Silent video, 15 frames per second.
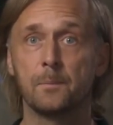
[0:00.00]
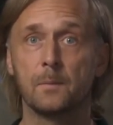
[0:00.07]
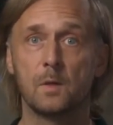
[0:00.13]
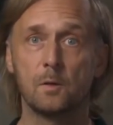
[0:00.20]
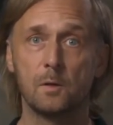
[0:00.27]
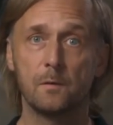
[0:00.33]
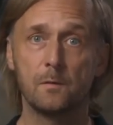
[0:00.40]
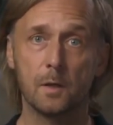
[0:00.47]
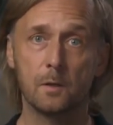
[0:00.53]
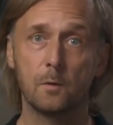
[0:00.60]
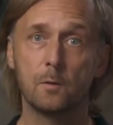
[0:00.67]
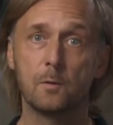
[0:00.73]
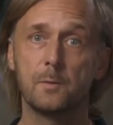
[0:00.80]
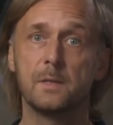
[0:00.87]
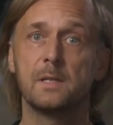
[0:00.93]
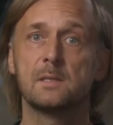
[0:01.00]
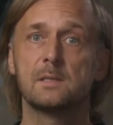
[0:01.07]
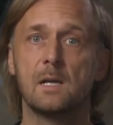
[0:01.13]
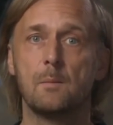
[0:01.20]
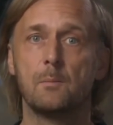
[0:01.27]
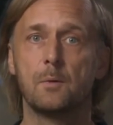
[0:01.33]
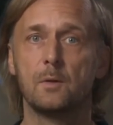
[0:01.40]
To give a concrete
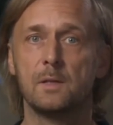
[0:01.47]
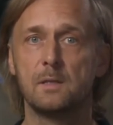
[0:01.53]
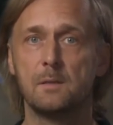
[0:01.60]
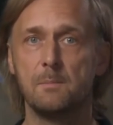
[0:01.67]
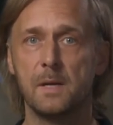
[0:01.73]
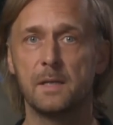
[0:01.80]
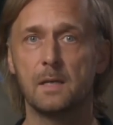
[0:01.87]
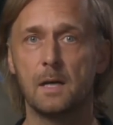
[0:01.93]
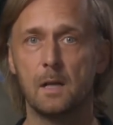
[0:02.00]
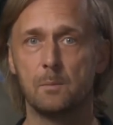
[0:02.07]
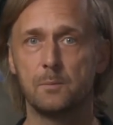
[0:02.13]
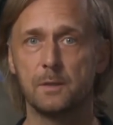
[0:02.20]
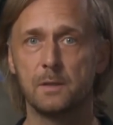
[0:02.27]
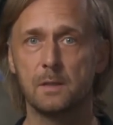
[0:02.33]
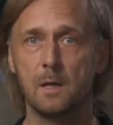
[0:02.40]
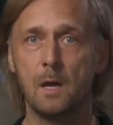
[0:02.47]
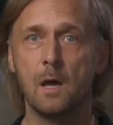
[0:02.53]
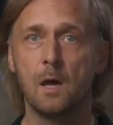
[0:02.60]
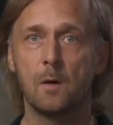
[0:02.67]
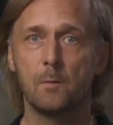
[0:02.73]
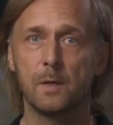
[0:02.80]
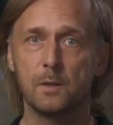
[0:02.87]
example and the main culprit,
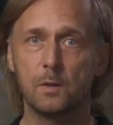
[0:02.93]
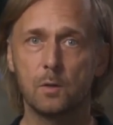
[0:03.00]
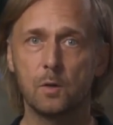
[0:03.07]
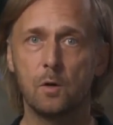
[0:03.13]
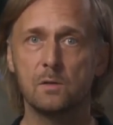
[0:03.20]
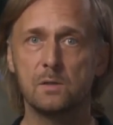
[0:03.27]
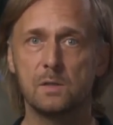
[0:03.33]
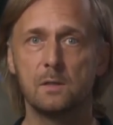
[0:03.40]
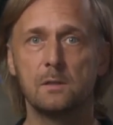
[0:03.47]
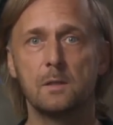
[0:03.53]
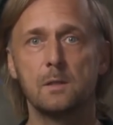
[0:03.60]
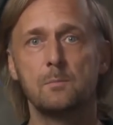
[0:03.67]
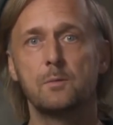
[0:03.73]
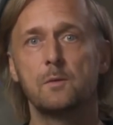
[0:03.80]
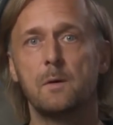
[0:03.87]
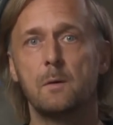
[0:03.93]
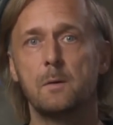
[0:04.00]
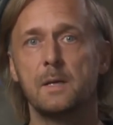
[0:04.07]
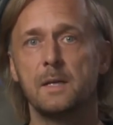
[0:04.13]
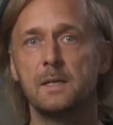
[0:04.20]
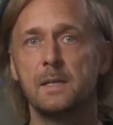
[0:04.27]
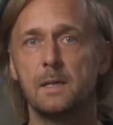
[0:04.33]
we had to constantly improve our
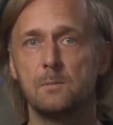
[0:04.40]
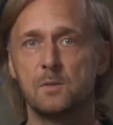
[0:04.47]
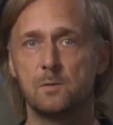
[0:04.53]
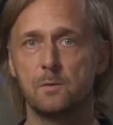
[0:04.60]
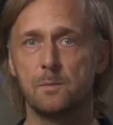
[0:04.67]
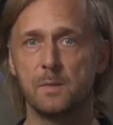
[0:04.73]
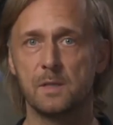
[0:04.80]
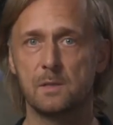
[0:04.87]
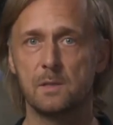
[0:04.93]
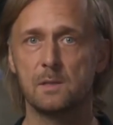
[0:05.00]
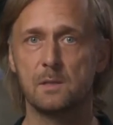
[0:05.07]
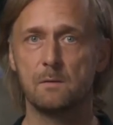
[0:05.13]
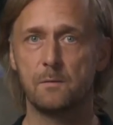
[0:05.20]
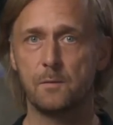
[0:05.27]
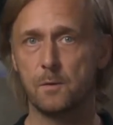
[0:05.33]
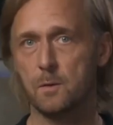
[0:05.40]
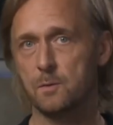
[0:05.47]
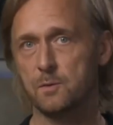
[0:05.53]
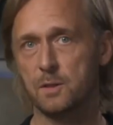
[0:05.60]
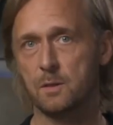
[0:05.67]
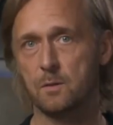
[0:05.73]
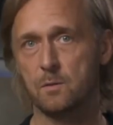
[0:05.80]
in-game streaming system for
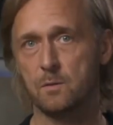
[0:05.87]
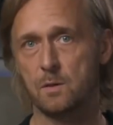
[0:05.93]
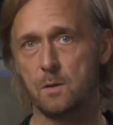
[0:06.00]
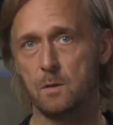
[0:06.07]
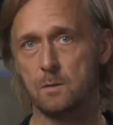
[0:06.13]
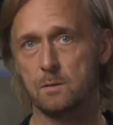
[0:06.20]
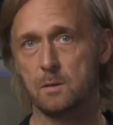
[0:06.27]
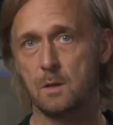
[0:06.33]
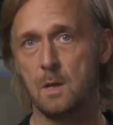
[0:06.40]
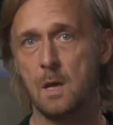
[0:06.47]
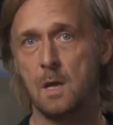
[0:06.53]
all-gen consoles.